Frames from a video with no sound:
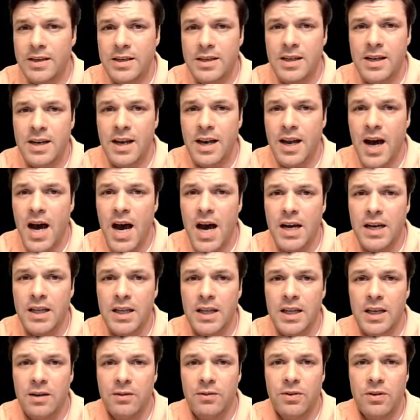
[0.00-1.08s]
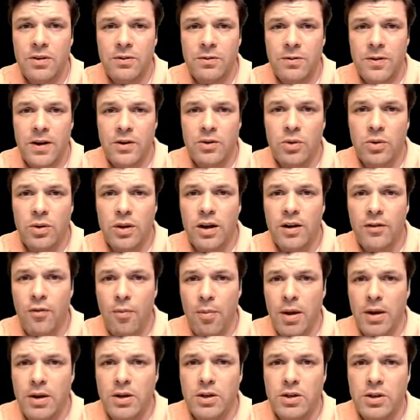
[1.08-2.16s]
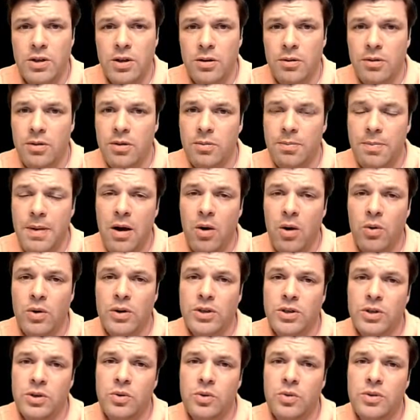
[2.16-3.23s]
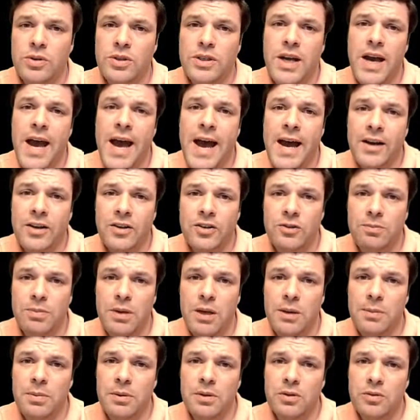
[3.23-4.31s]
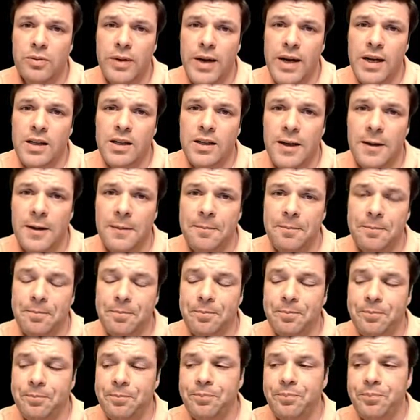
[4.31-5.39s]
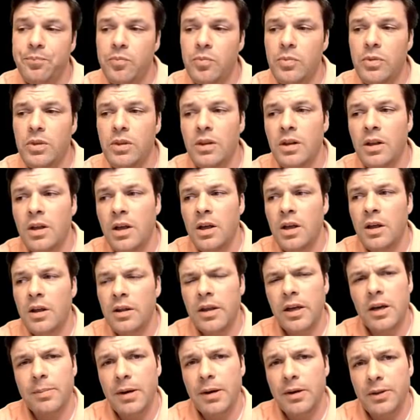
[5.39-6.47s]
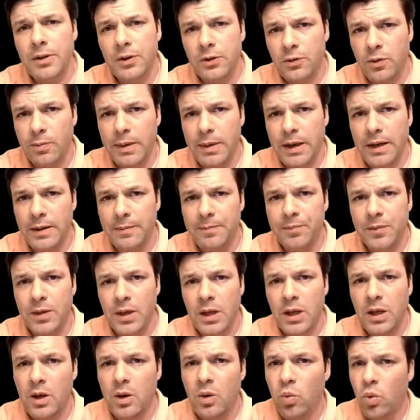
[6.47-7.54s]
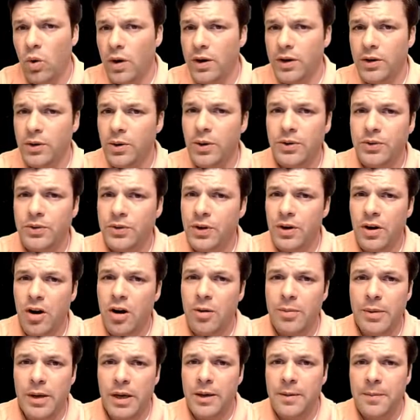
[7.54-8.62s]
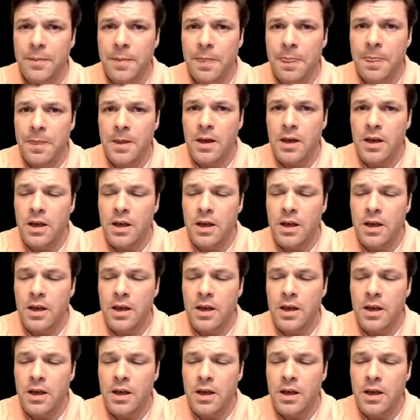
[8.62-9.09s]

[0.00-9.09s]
it did not give the federal government the, the power to tax people directly. Think about this for a minute. What good is an army